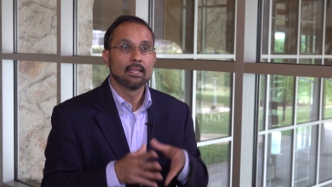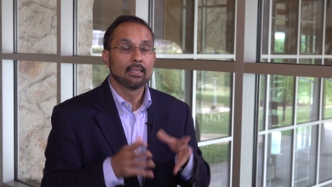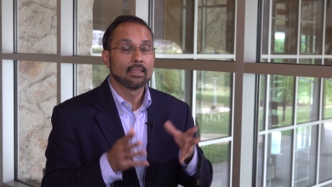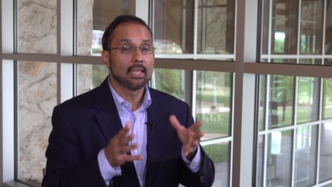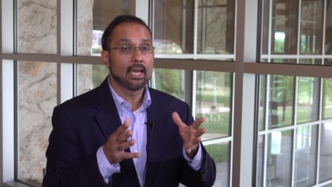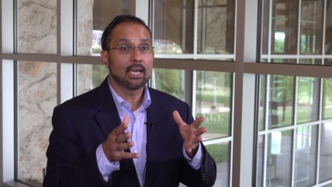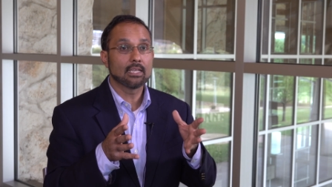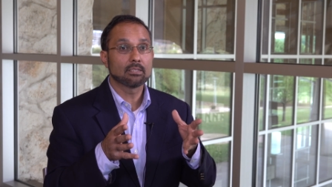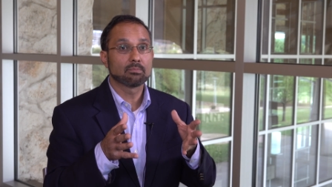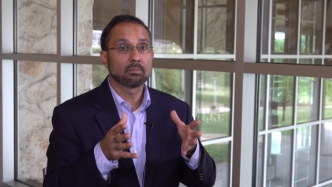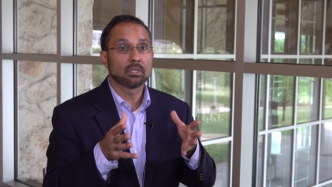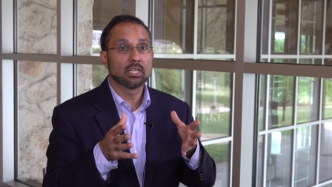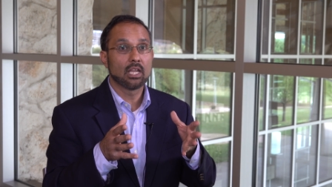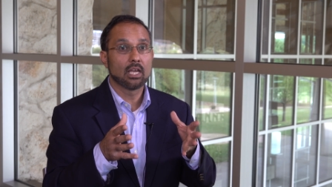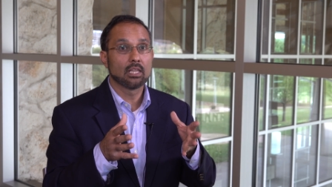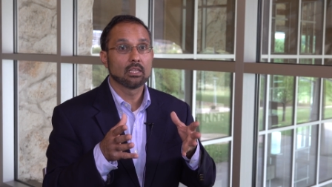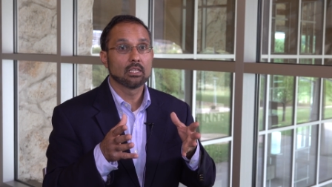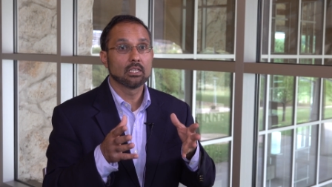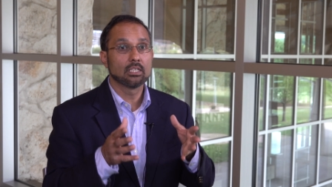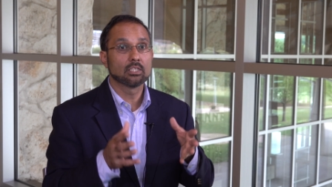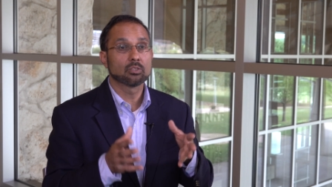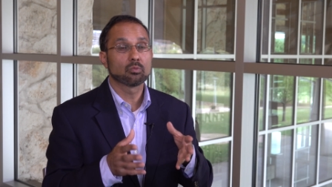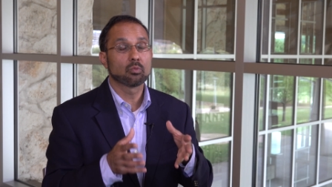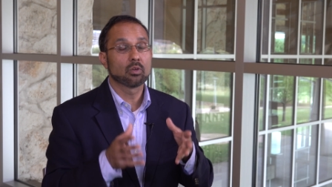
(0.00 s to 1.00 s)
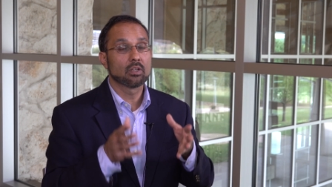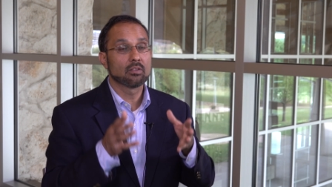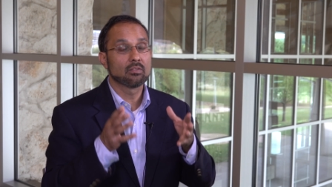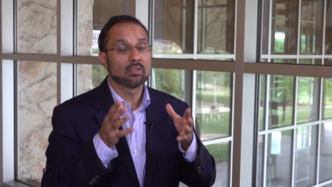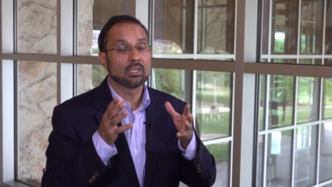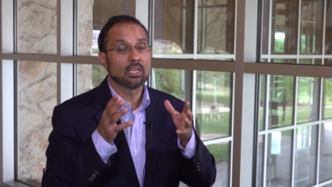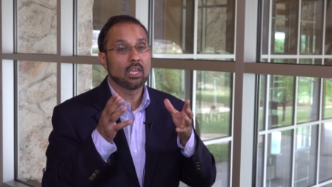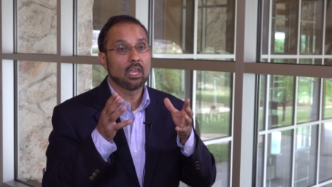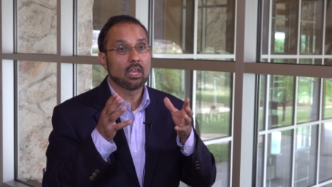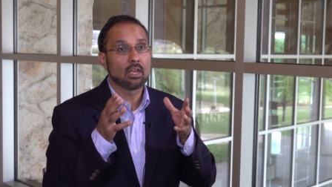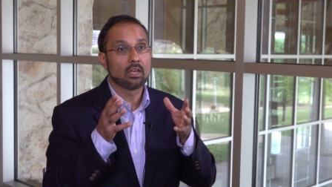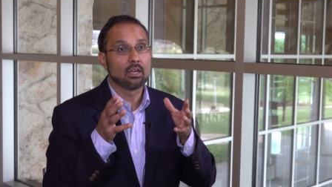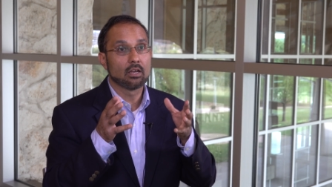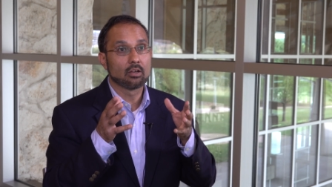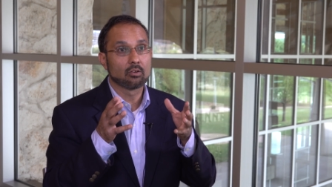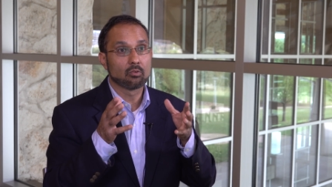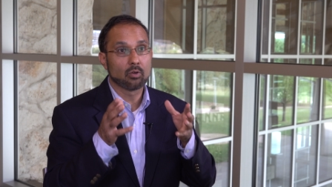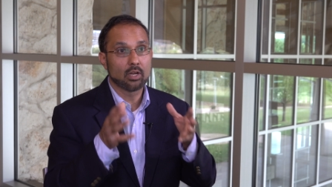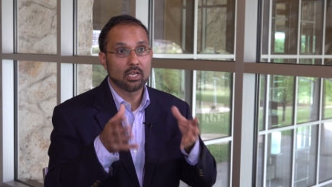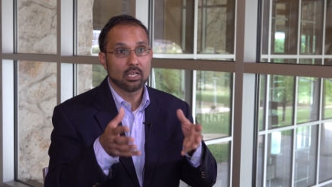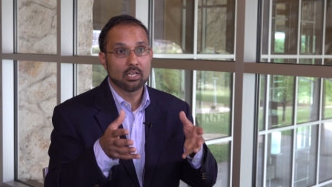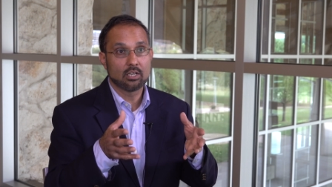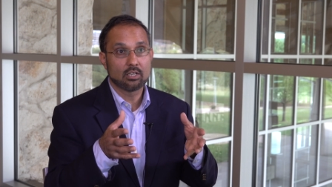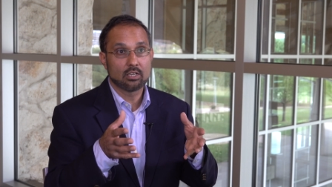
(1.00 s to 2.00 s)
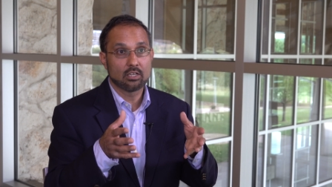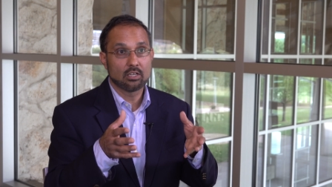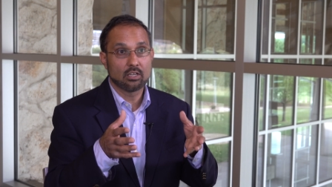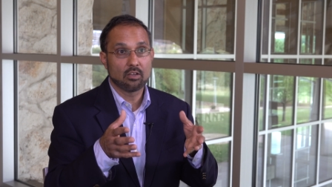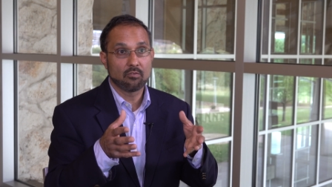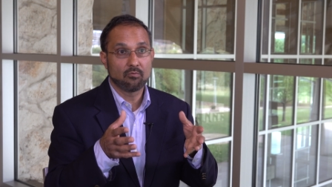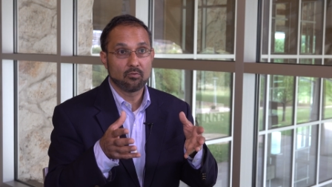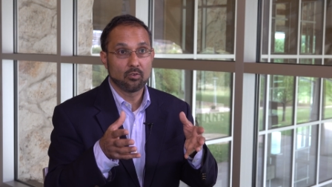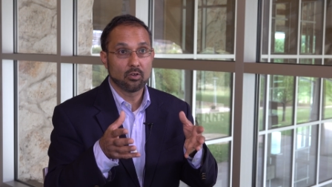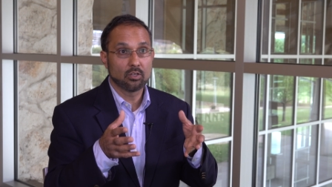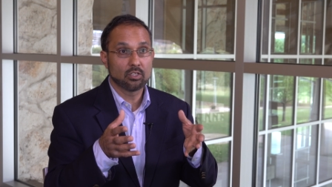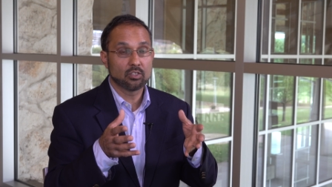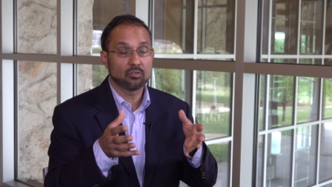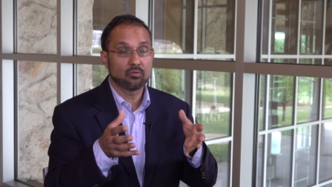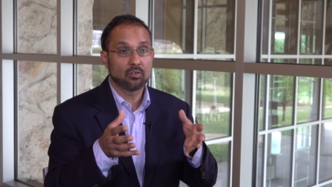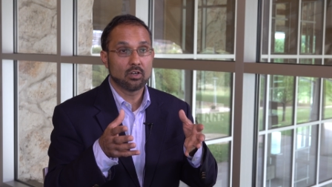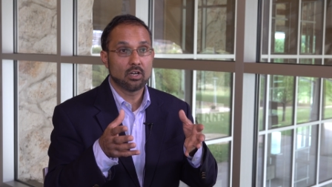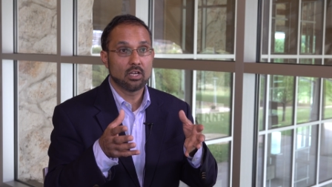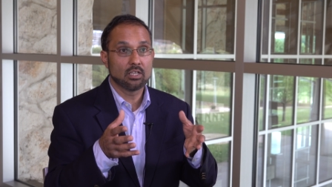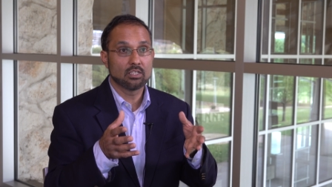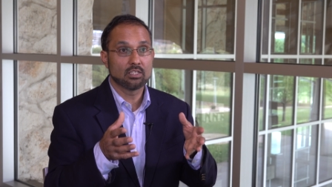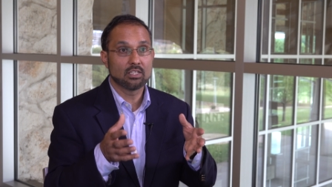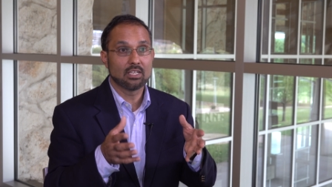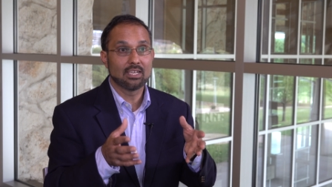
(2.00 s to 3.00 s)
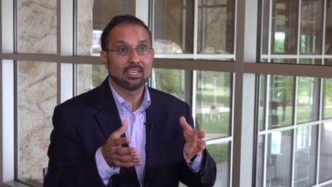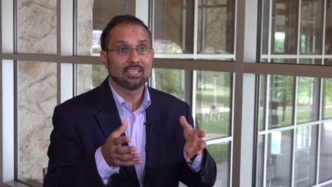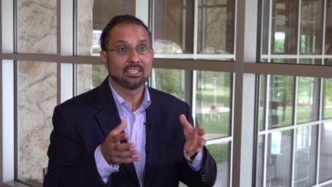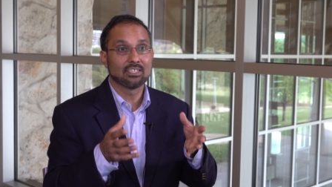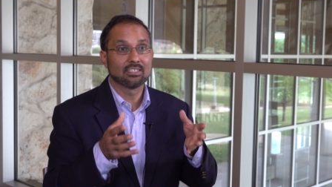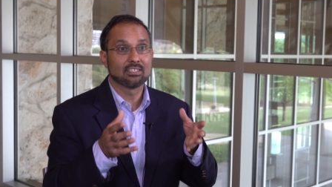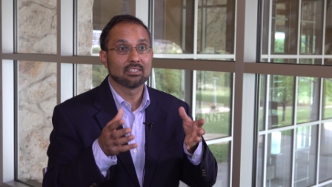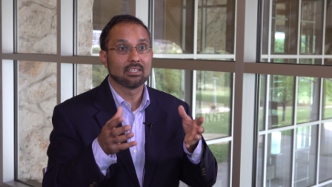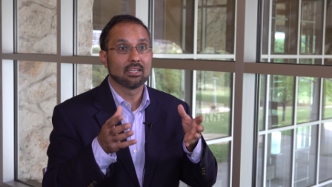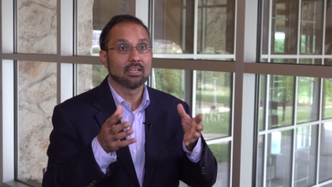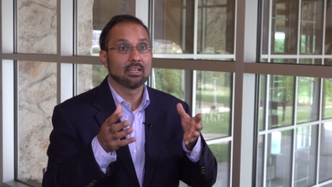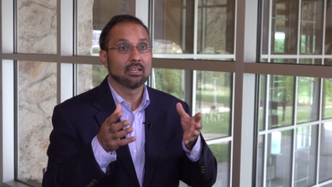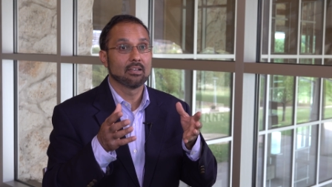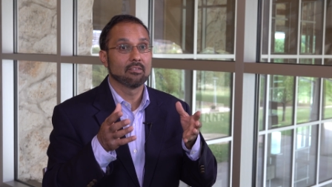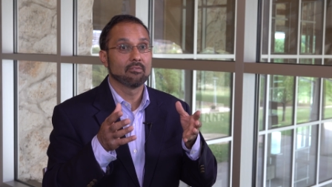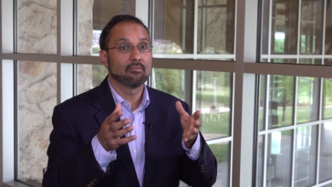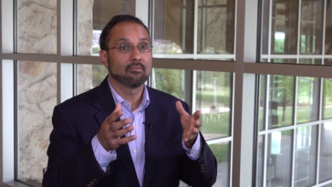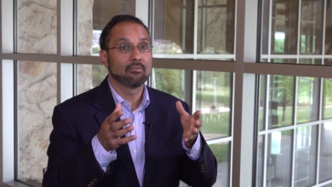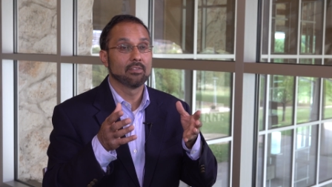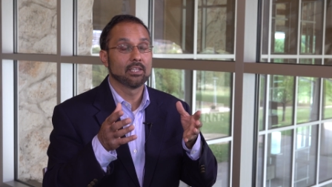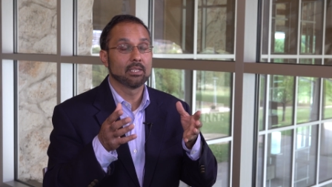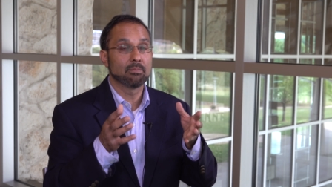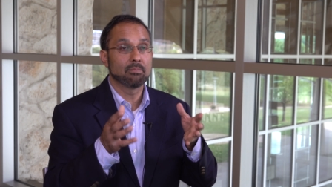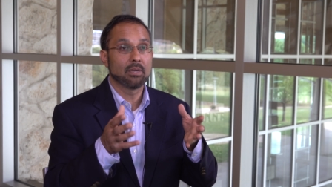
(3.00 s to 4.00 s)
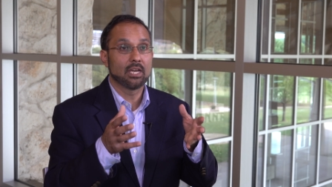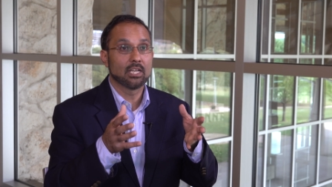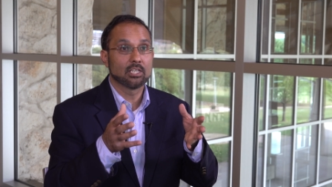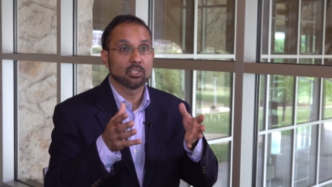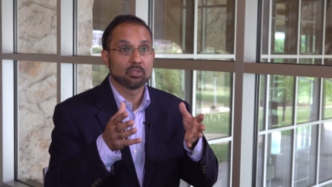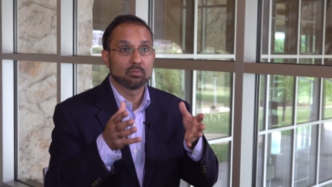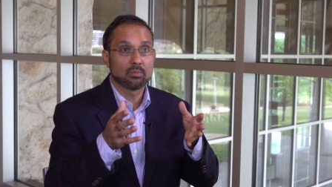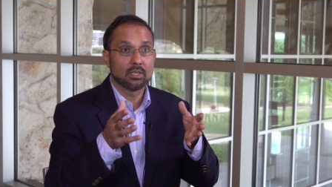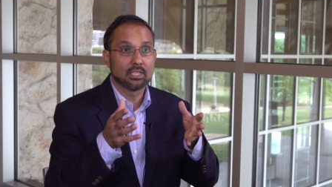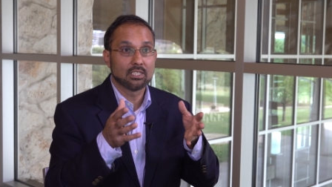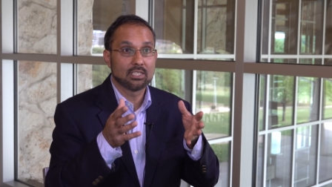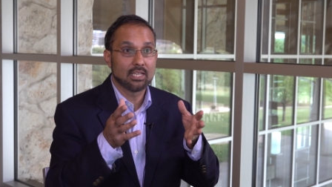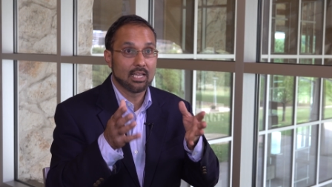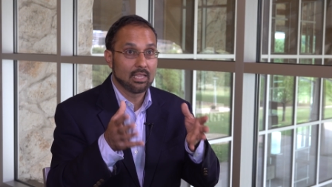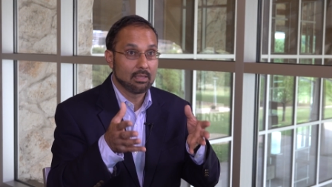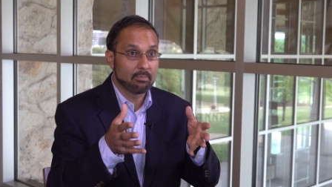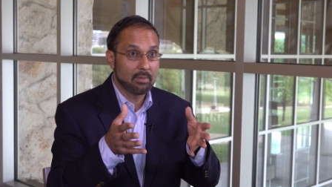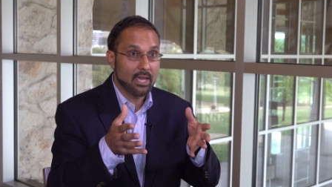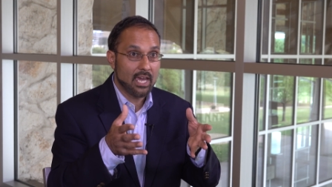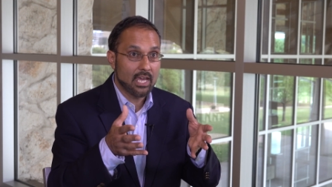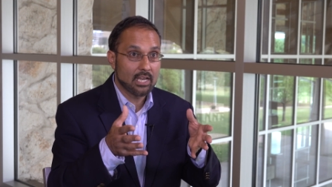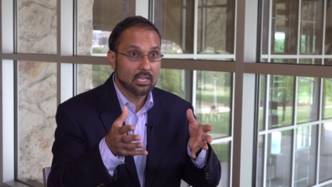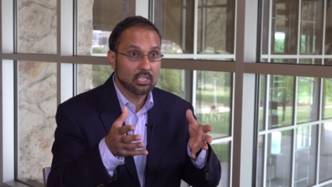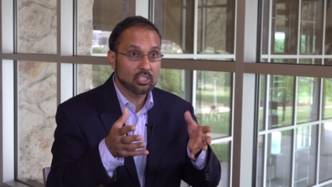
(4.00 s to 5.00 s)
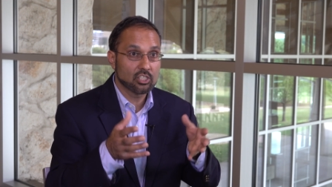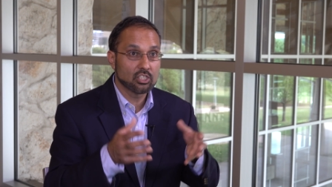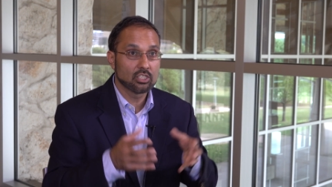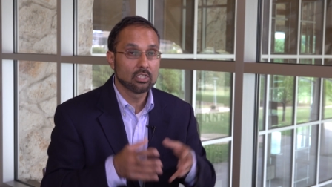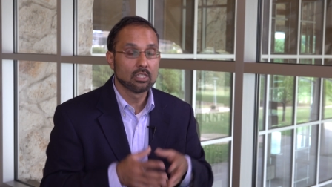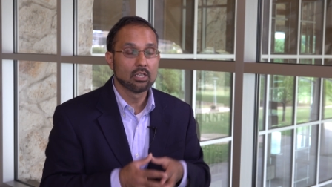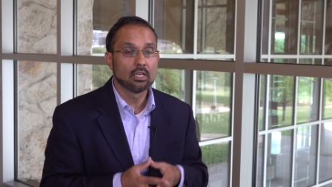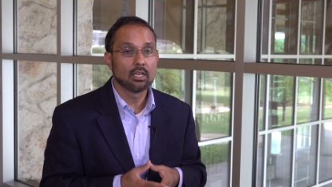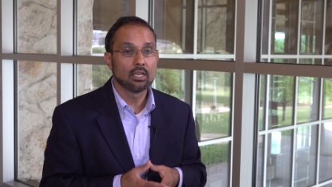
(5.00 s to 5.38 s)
Last but not least, one of the uh, great area of focus for us is uh, fleet management telematics.